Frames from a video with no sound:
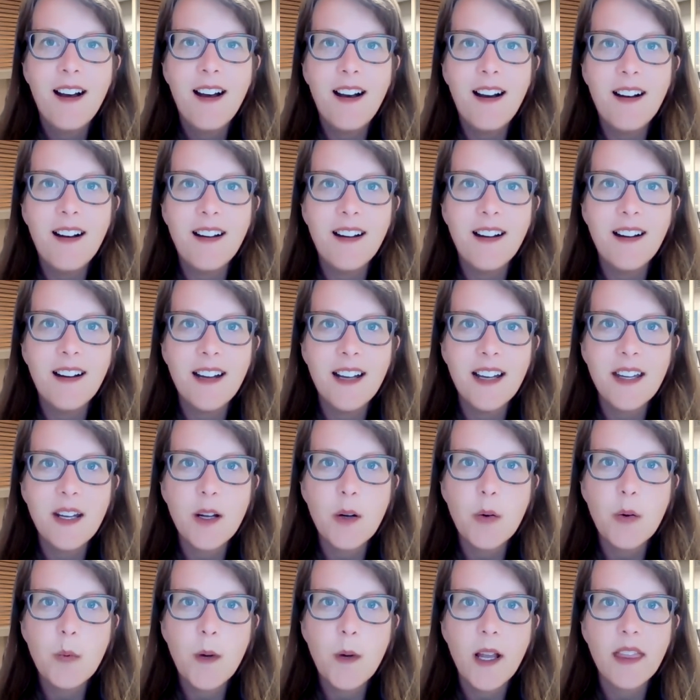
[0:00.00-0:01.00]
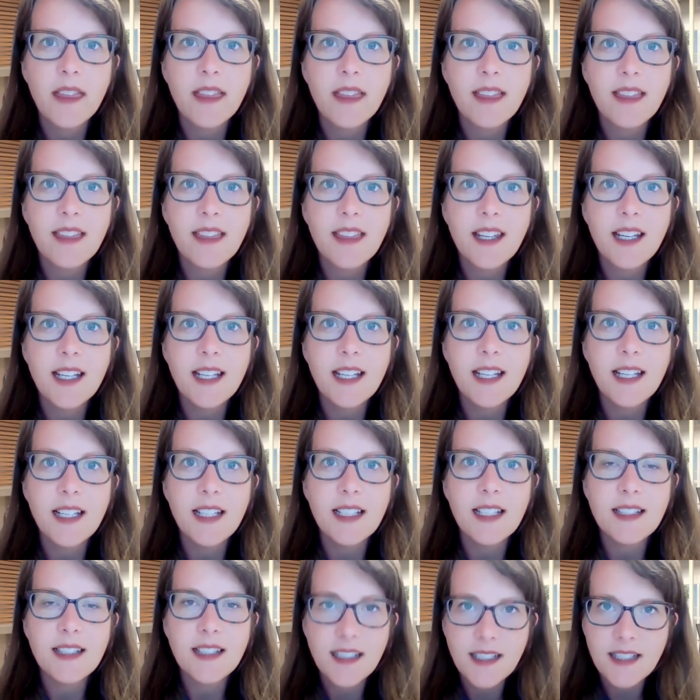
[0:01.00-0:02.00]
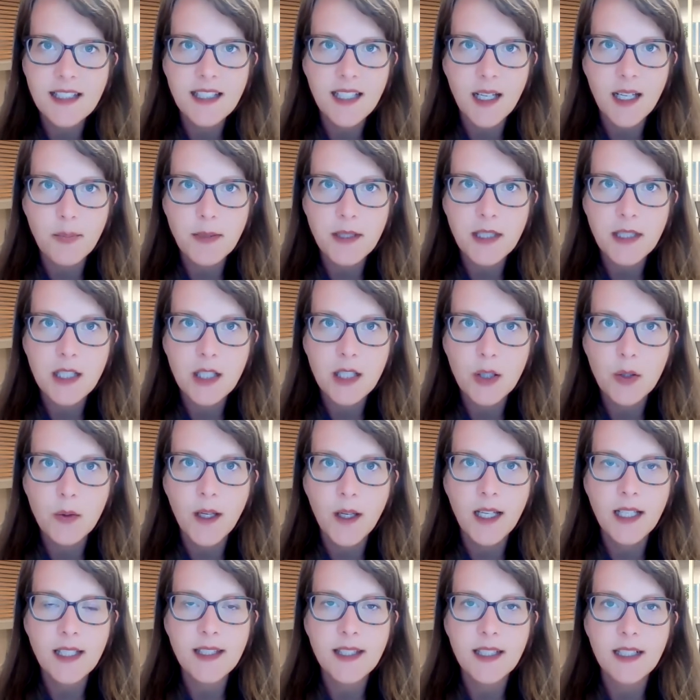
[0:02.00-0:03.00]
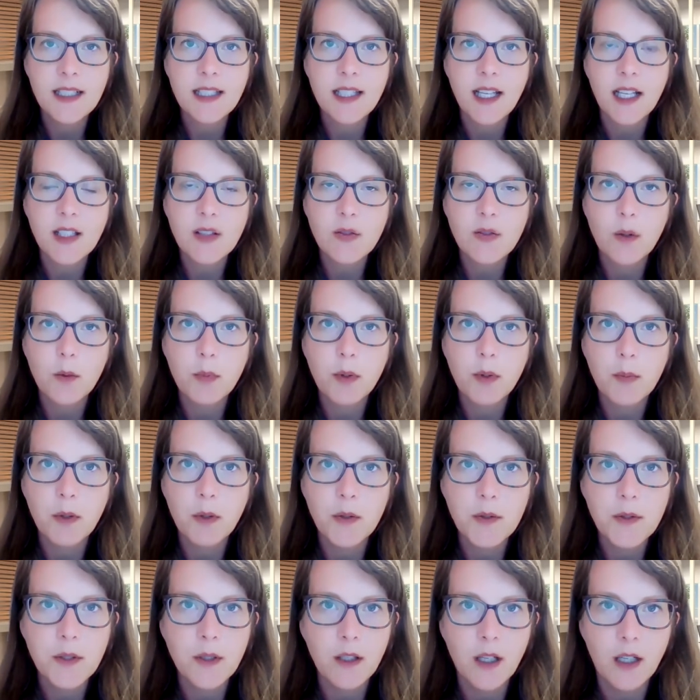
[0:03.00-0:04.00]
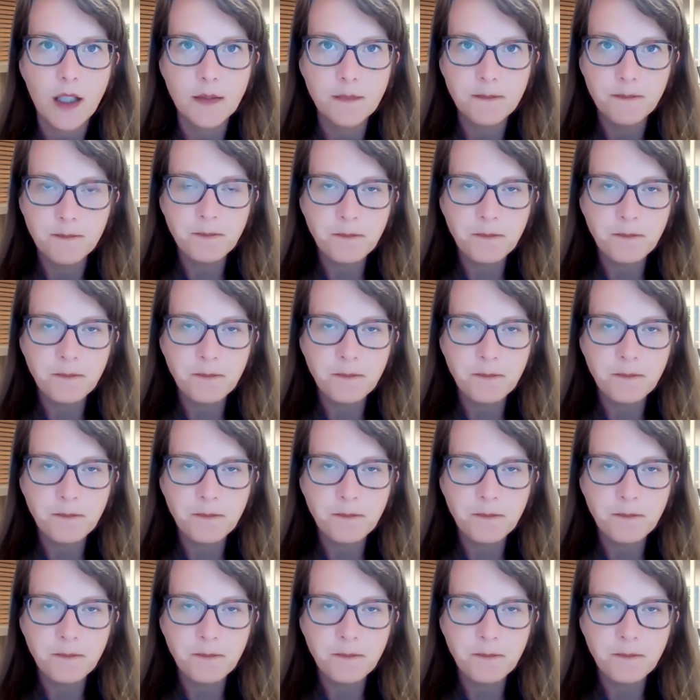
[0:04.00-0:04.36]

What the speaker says: on what the 6 steps to a successful proposal are.